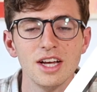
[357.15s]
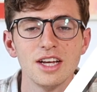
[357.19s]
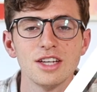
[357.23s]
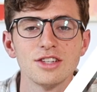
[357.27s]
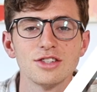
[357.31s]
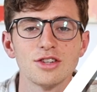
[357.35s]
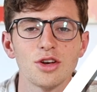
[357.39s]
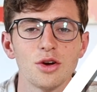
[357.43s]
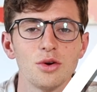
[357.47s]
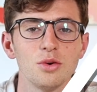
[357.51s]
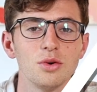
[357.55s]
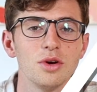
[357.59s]

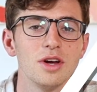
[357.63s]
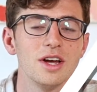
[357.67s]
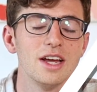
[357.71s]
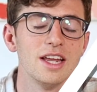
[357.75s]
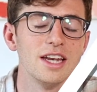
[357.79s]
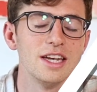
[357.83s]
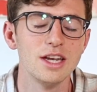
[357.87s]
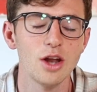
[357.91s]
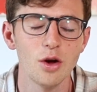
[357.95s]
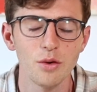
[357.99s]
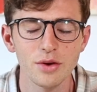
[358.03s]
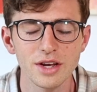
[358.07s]
So
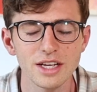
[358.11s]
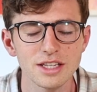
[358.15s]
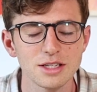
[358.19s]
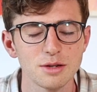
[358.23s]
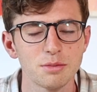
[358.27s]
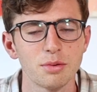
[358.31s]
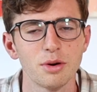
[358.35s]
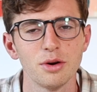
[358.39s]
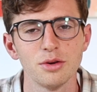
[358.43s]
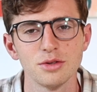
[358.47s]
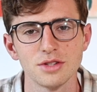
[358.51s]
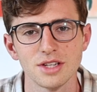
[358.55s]
knowing it's
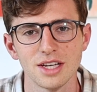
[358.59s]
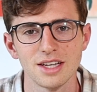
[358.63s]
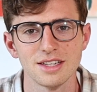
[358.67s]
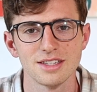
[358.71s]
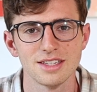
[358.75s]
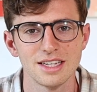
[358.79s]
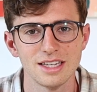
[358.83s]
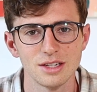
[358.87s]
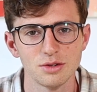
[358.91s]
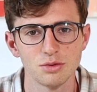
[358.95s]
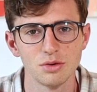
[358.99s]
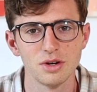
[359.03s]
a
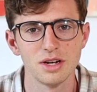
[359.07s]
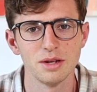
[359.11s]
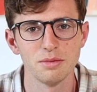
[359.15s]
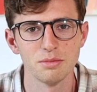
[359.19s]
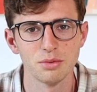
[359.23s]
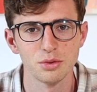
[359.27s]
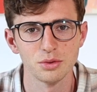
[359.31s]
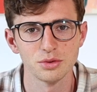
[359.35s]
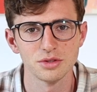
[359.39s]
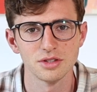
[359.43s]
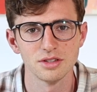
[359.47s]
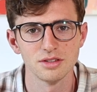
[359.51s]
process is really
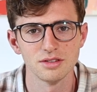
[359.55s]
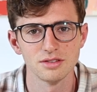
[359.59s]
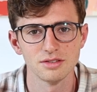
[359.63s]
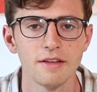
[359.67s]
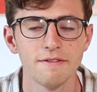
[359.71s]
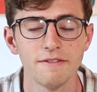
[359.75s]
important.